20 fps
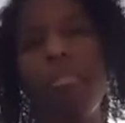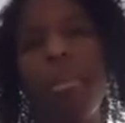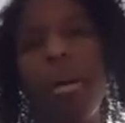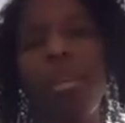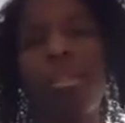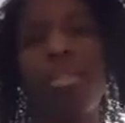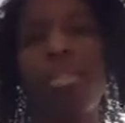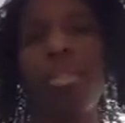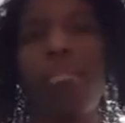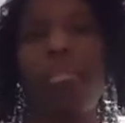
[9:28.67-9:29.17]

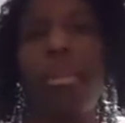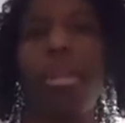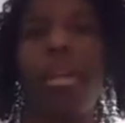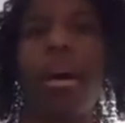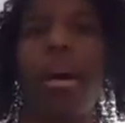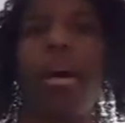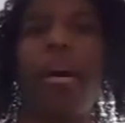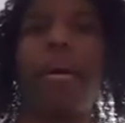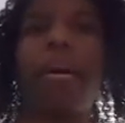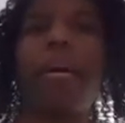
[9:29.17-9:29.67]
about
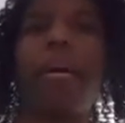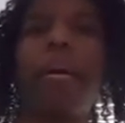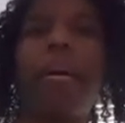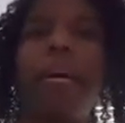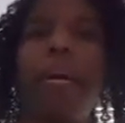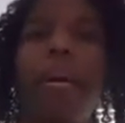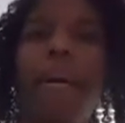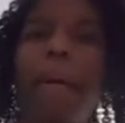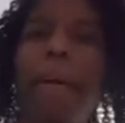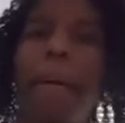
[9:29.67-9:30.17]
Gemini.
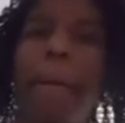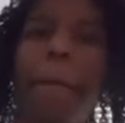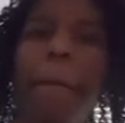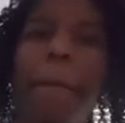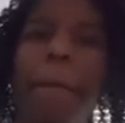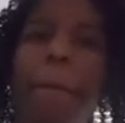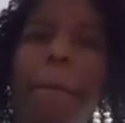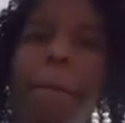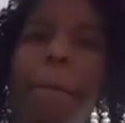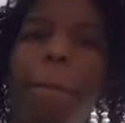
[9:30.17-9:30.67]

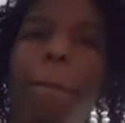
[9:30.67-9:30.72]
Um,